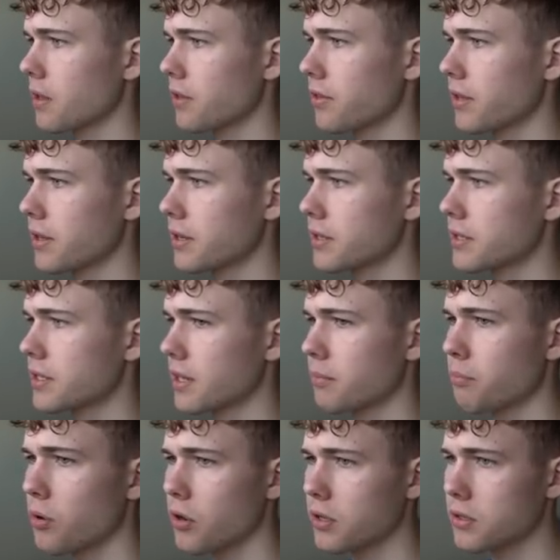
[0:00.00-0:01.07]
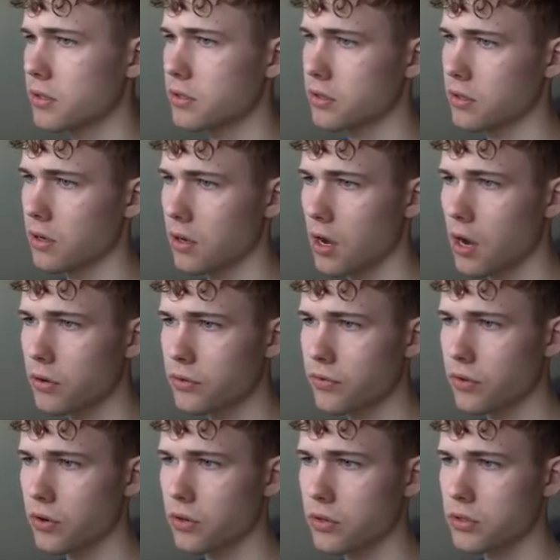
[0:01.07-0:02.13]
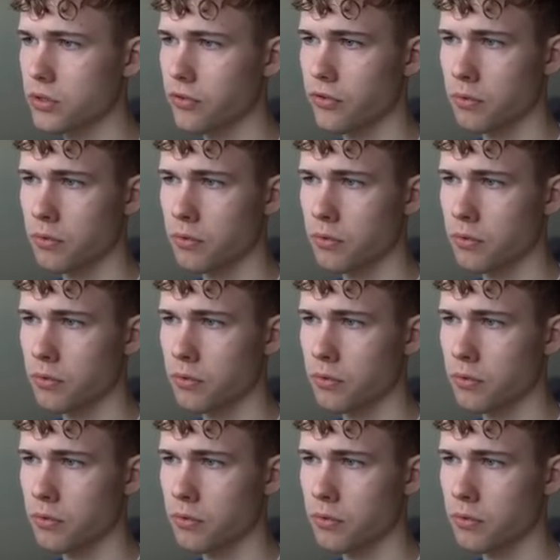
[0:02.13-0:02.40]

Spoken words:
things that point outwards